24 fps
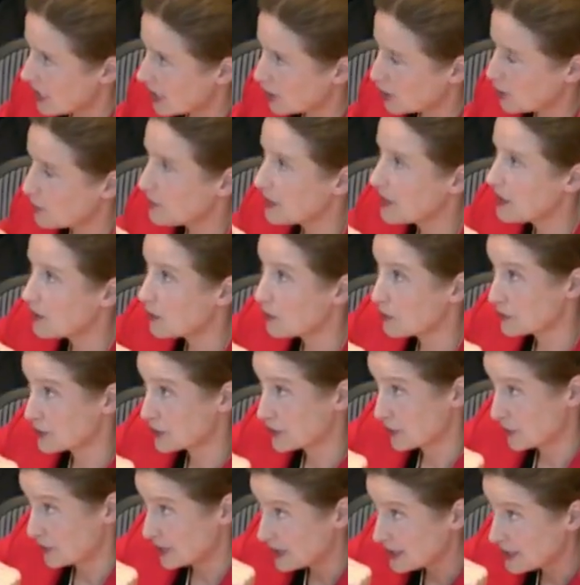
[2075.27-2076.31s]
Arguably,
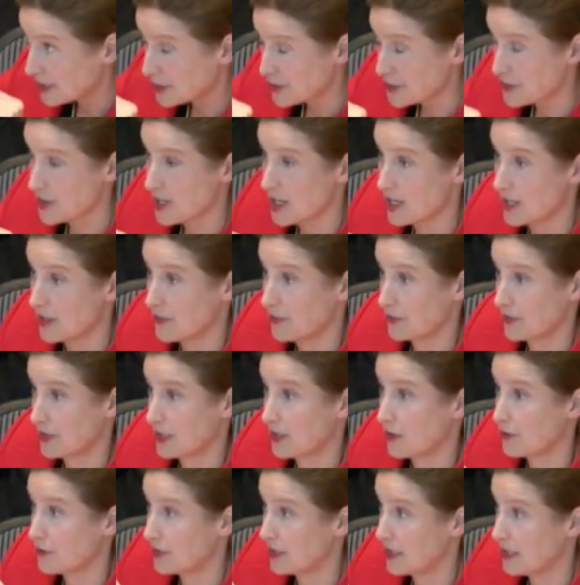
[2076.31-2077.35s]
also this
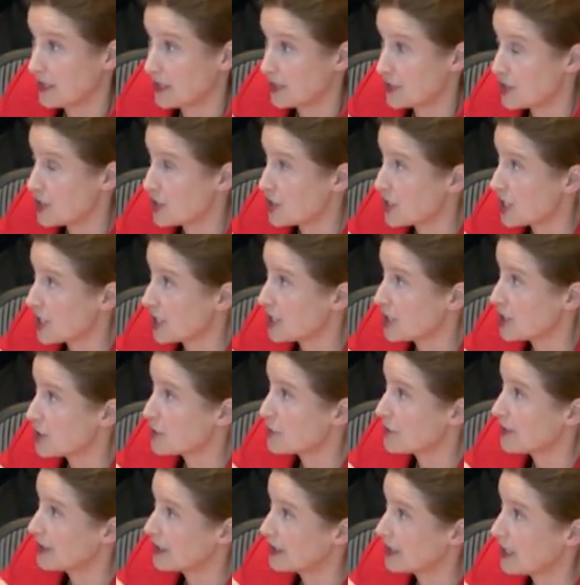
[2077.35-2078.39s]
draft of the Energy Charter
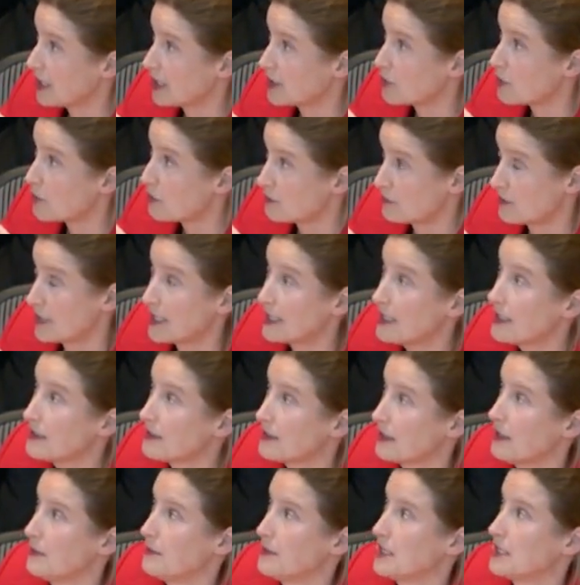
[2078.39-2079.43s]
Treaty had already
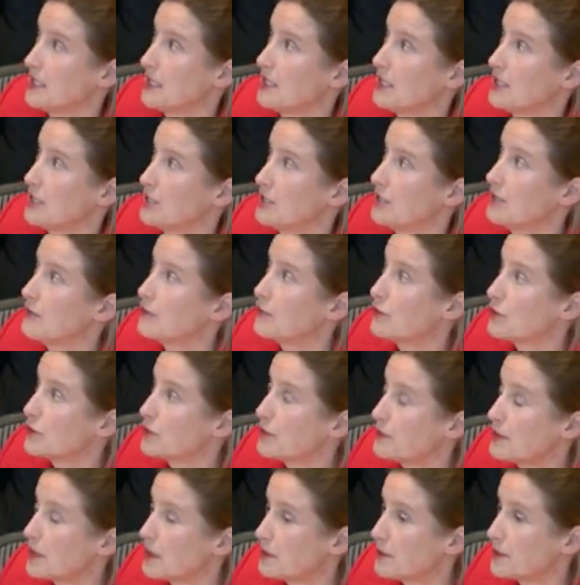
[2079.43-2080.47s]
the limitation
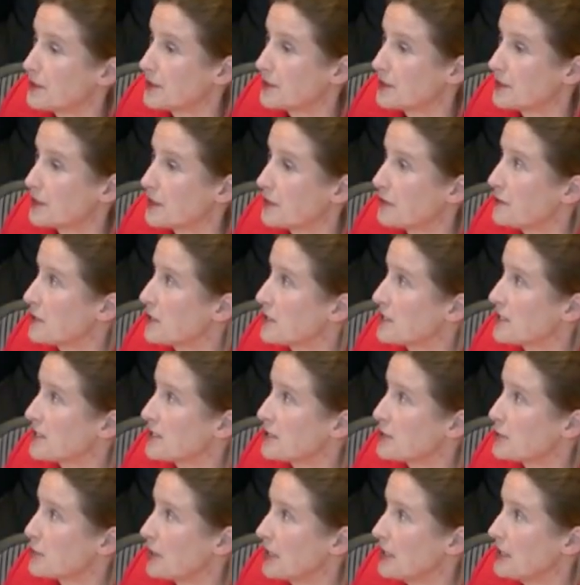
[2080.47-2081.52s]
for the purposes of
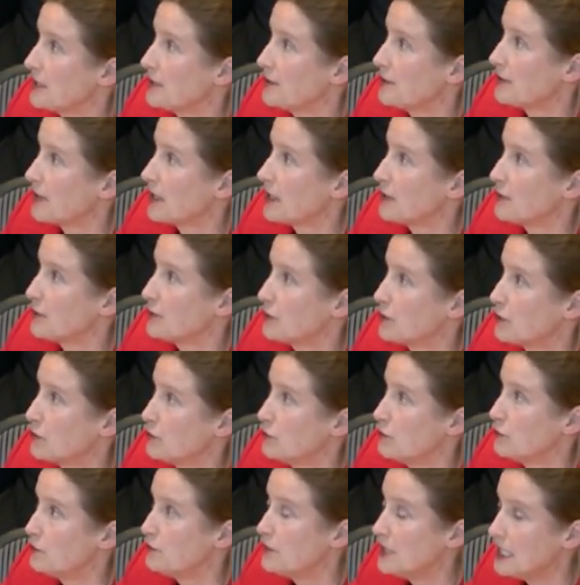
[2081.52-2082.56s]
Article
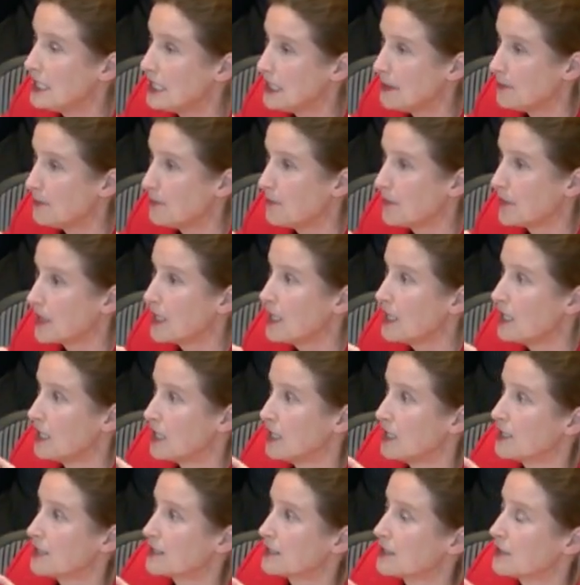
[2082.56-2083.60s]
25.2b.
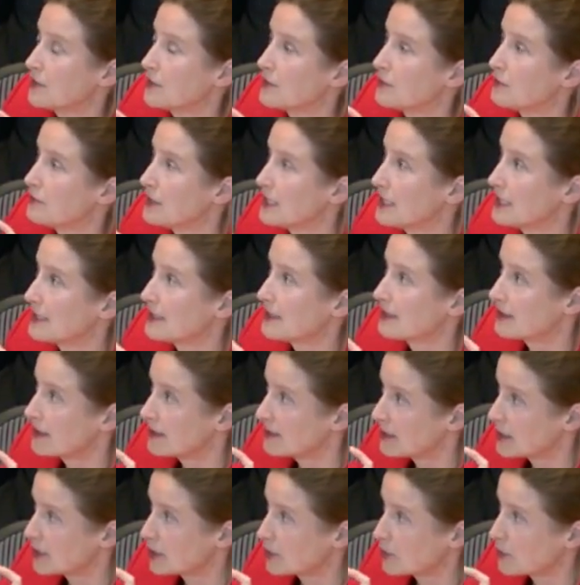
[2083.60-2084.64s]
So the risk
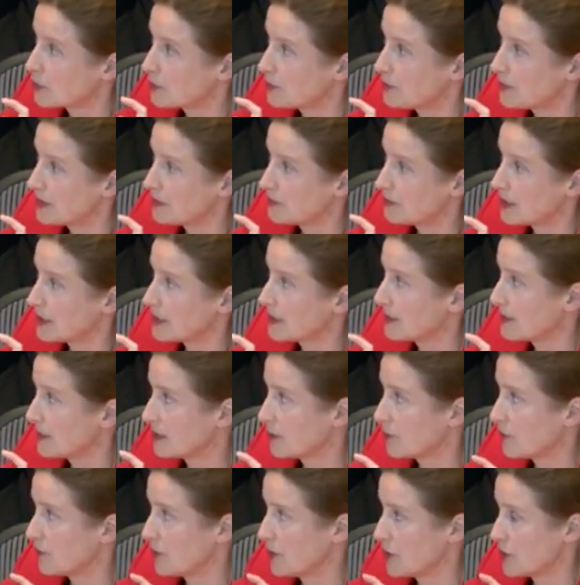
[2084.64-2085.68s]
that this could be read as
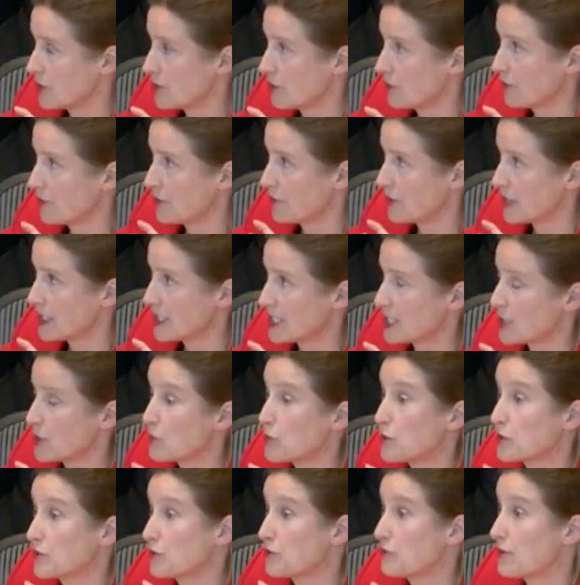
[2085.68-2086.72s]
a definition of
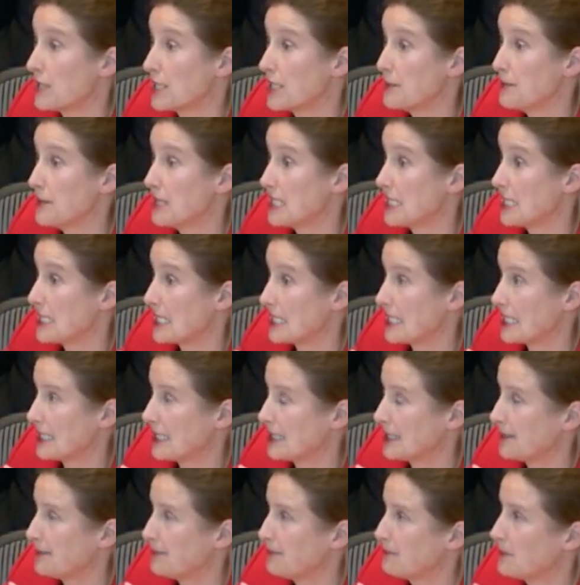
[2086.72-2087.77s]
investor was already
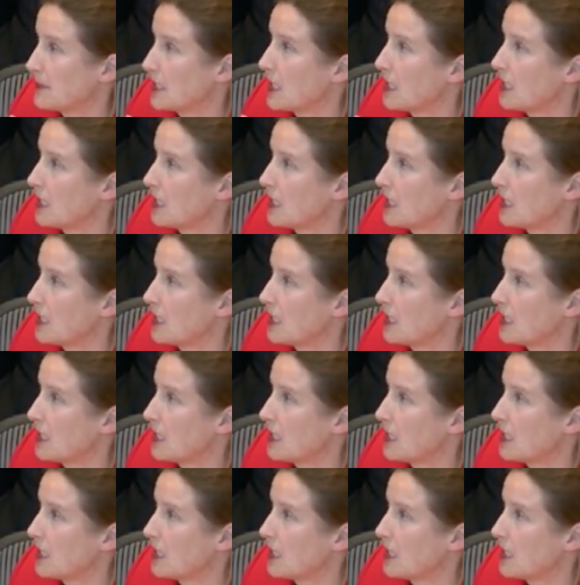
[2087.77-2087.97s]
mitigated.